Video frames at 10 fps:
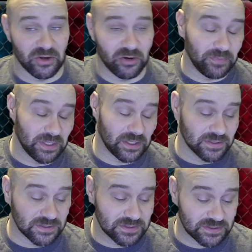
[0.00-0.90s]

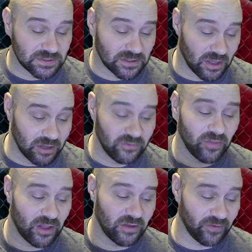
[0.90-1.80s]
because
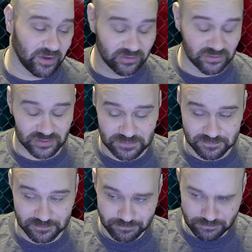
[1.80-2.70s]
unflawed fighters
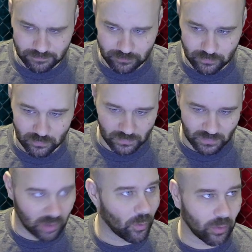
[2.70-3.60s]

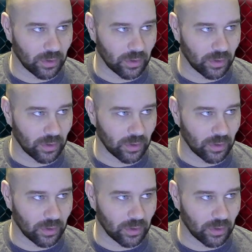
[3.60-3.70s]
are boring